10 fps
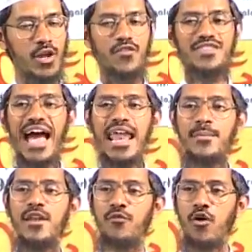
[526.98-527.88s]
of the
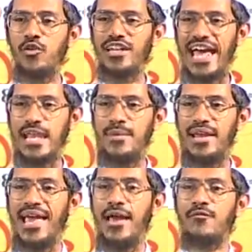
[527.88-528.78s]
animal, four-footed
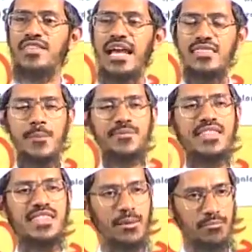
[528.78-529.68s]
animal, with the
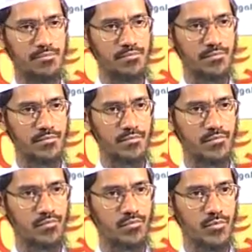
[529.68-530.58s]
exception name.
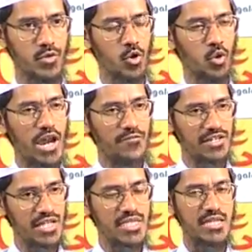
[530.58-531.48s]
Quran
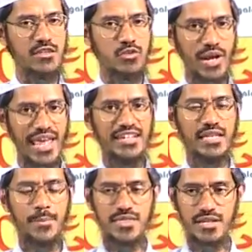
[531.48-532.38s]
further says in Surah An-Nahl,
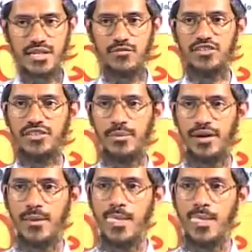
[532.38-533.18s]
chapter 16, verse number